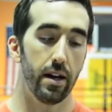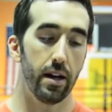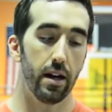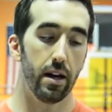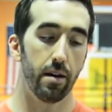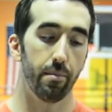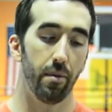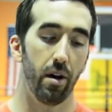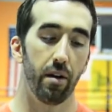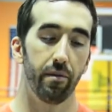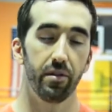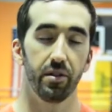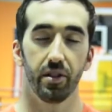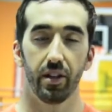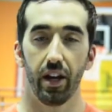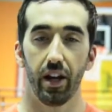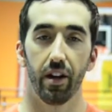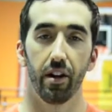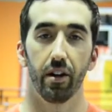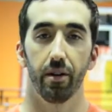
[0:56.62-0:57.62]

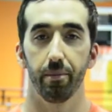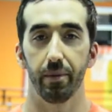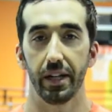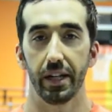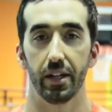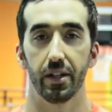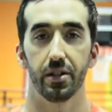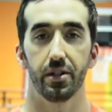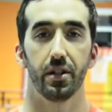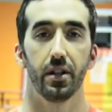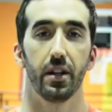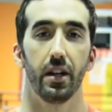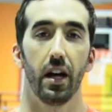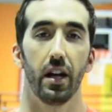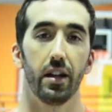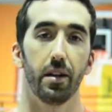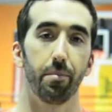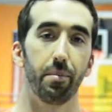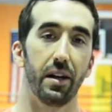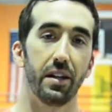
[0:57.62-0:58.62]
obviously 800 meters
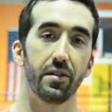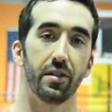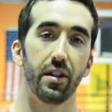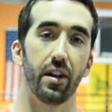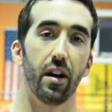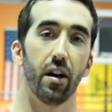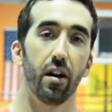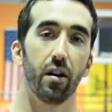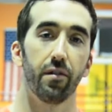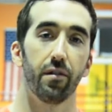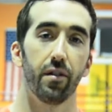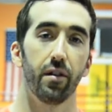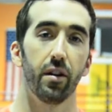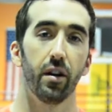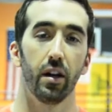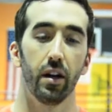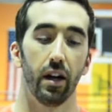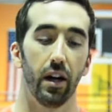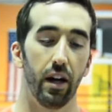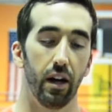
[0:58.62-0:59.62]
at the pace it,
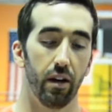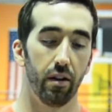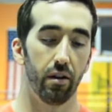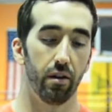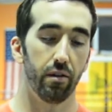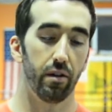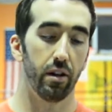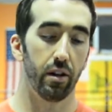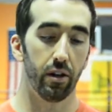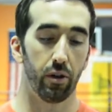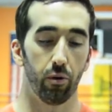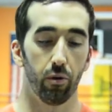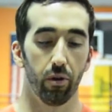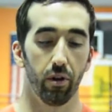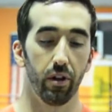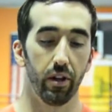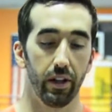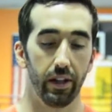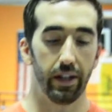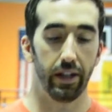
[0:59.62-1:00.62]
however,
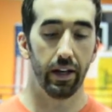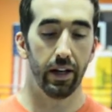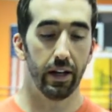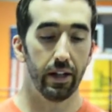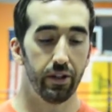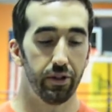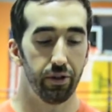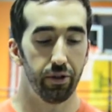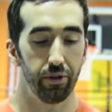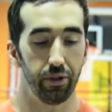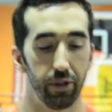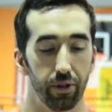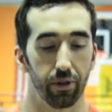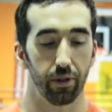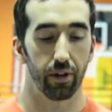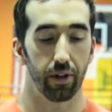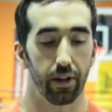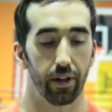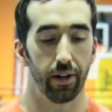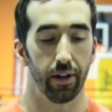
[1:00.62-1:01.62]
accordingly to
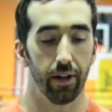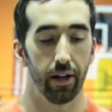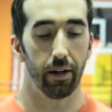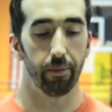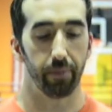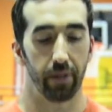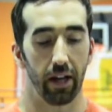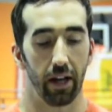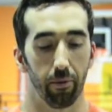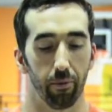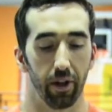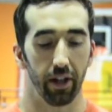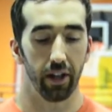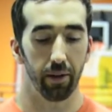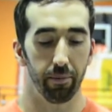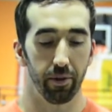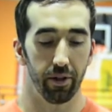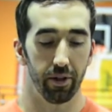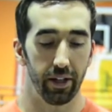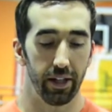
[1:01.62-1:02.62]
your kind of
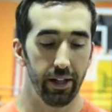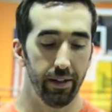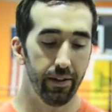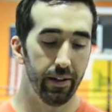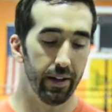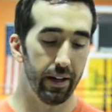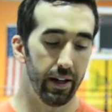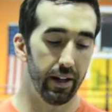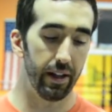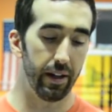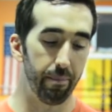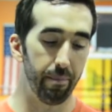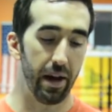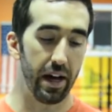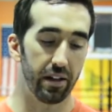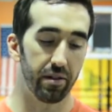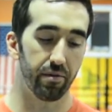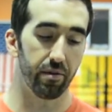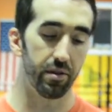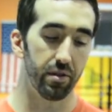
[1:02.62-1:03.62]
running ability, and then
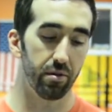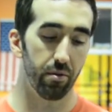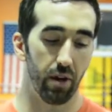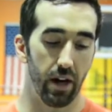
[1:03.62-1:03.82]
max front